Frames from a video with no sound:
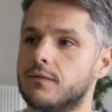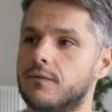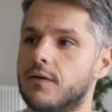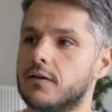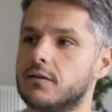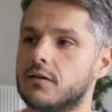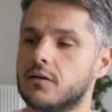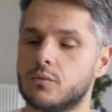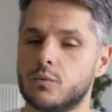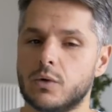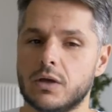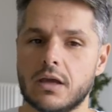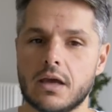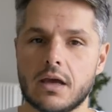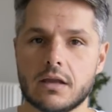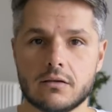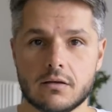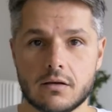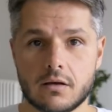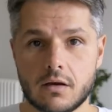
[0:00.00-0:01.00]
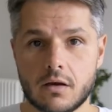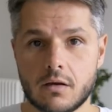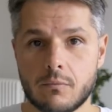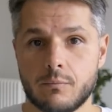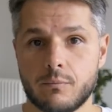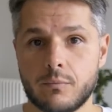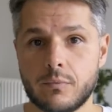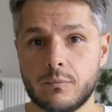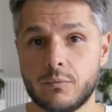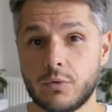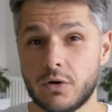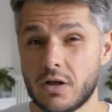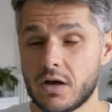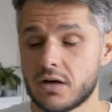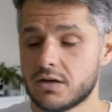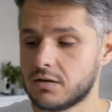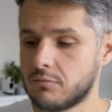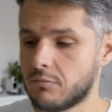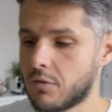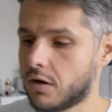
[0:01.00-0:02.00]
fast as we get a
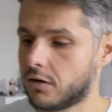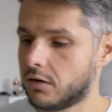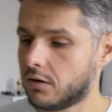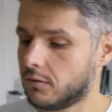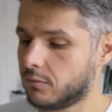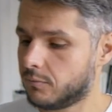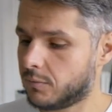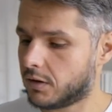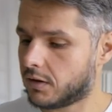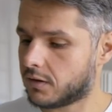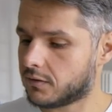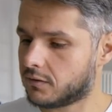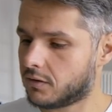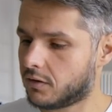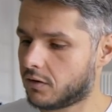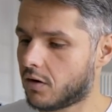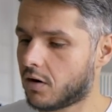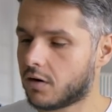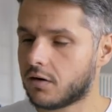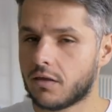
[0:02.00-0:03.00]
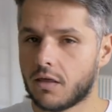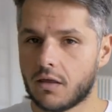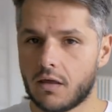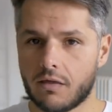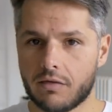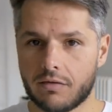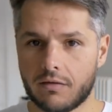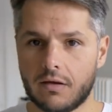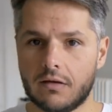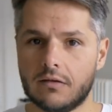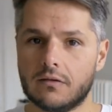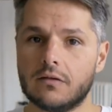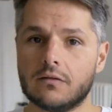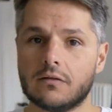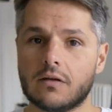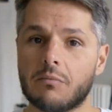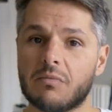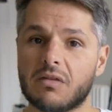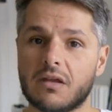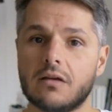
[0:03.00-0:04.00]
production model, because there are
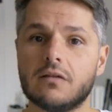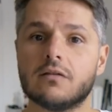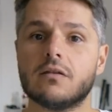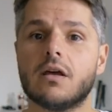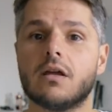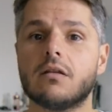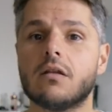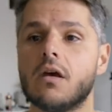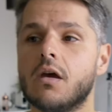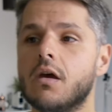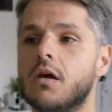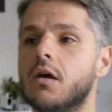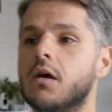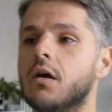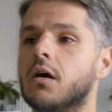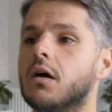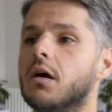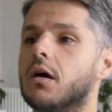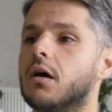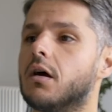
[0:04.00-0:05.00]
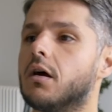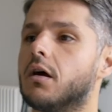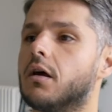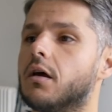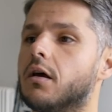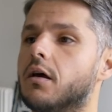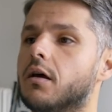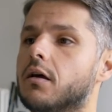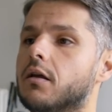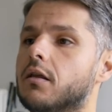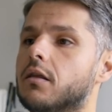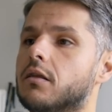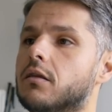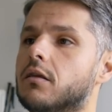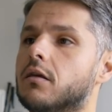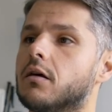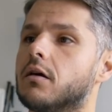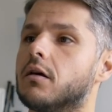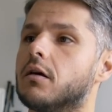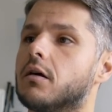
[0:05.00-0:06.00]
some things that
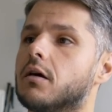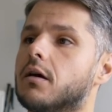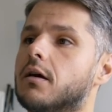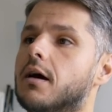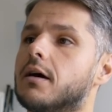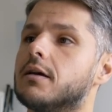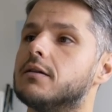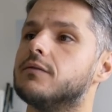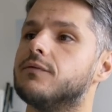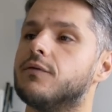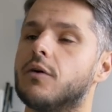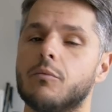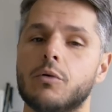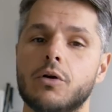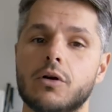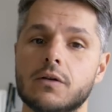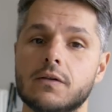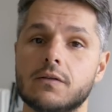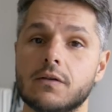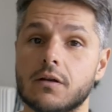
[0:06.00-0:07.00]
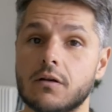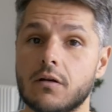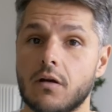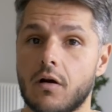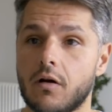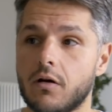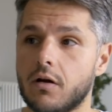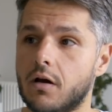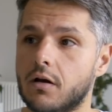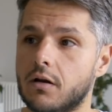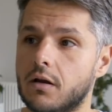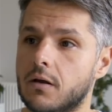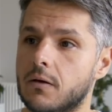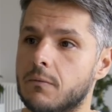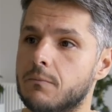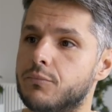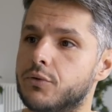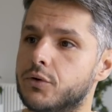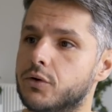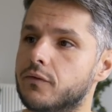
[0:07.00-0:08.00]
the guys from Goodson are gonna
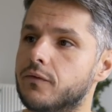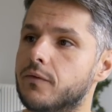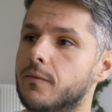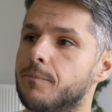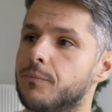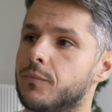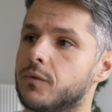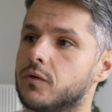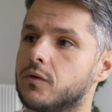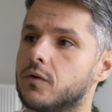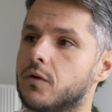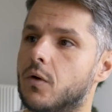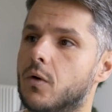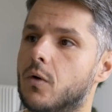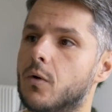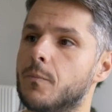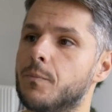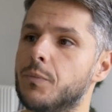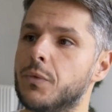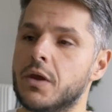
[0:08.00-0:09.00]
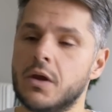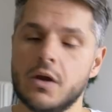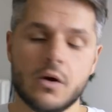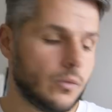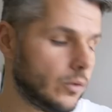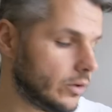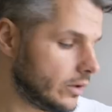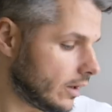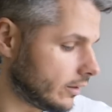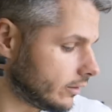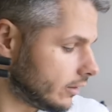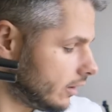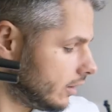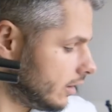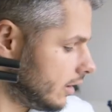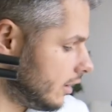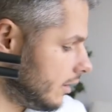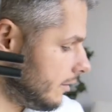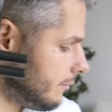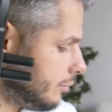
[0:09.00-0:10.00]
improve. So we're not
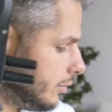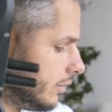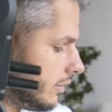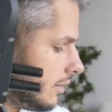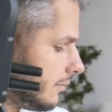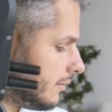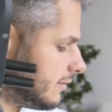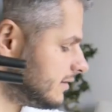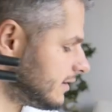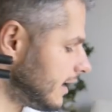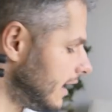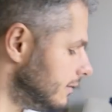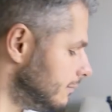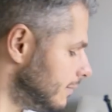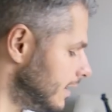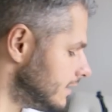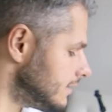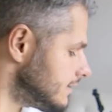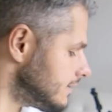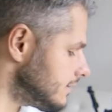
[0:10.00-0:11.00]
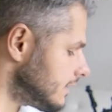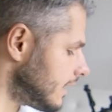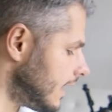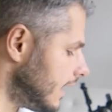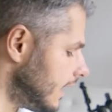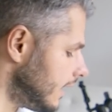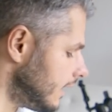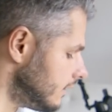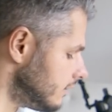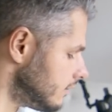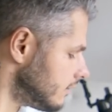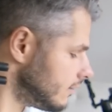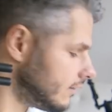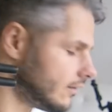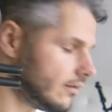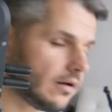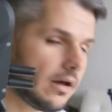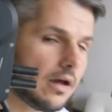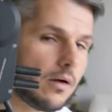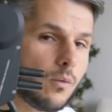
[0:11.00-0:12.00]
gonna put them side by side
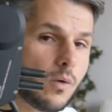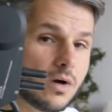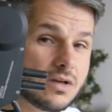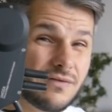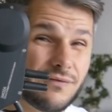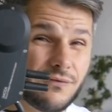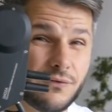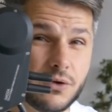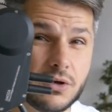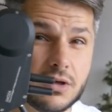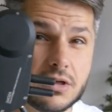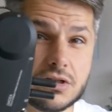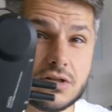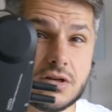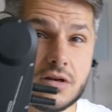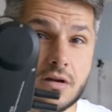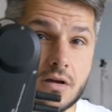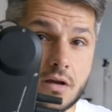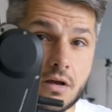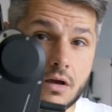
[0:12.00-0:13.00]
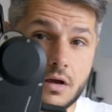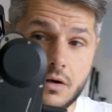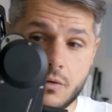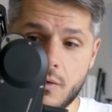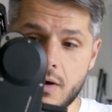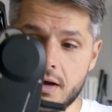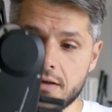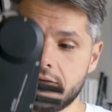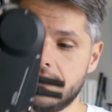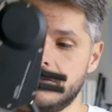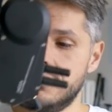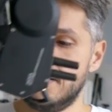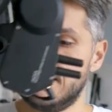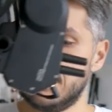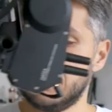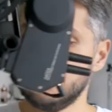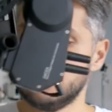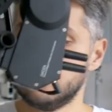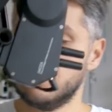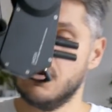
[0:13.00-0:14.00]
and watch footage quite
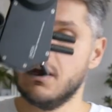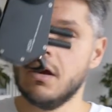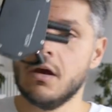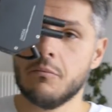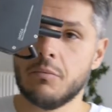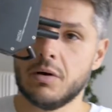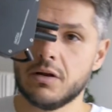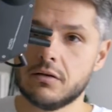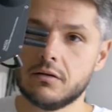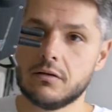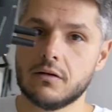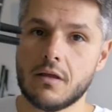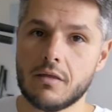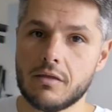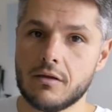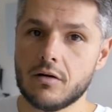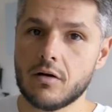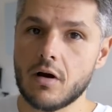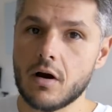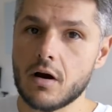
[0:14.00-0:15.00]
yet, but there